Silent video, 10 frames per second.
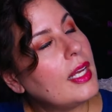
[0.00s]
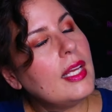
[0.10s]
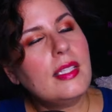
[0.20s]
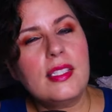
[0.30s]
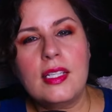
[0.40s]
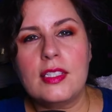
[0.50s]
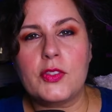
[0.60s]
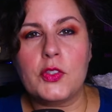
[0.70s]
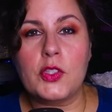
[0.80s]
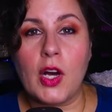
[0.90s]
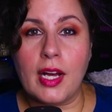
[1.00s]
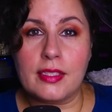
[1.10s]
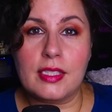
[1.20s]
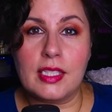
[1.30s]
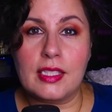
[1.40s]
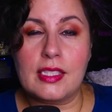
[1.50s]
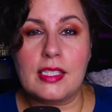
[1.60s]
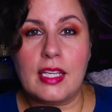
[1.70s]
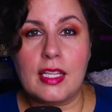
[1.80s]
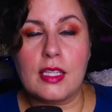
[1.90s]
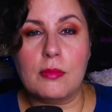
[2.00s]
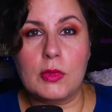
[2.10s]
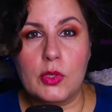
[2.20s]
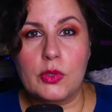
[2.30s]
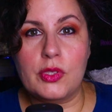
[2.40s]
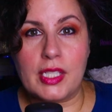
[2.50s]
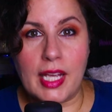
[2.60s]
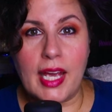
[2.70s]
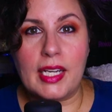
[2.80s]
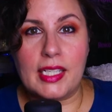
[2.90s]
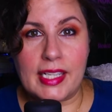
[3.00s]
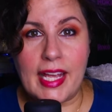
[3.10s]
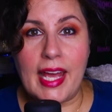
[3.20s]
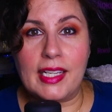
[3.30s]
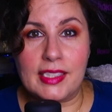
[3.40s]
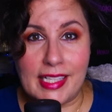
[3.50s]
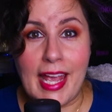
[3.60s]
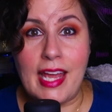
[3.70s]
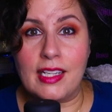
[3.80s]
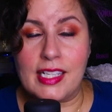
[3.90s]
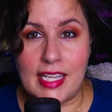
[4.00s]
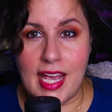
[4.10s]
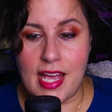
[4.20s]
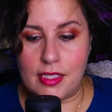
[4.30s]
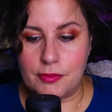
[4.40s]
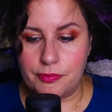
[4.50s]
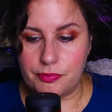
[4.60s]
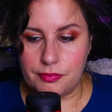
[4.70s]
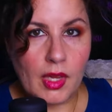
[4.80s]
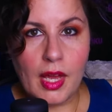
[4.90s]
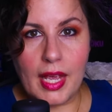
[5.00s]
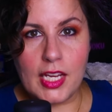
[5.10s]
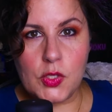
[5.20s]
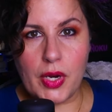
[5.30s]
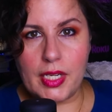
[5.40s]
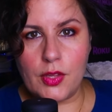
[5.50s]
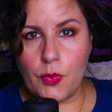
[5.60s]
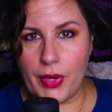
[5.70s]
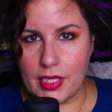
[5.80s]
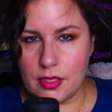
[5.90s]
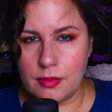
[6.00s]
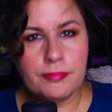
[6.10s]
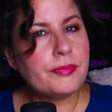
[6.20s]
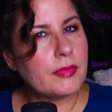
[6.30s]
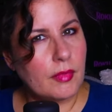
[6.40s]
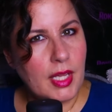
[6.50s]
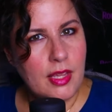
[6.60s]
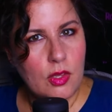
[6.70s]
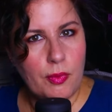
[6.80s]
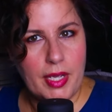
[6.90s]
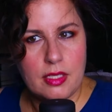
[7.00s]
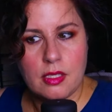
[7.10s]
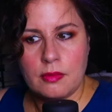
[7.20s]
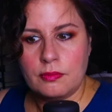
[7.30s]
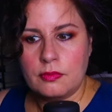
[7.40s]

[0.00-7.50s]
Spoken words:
It's exhausting seeing them lose again and again and again and again. A-Train, in the wind? In the wind.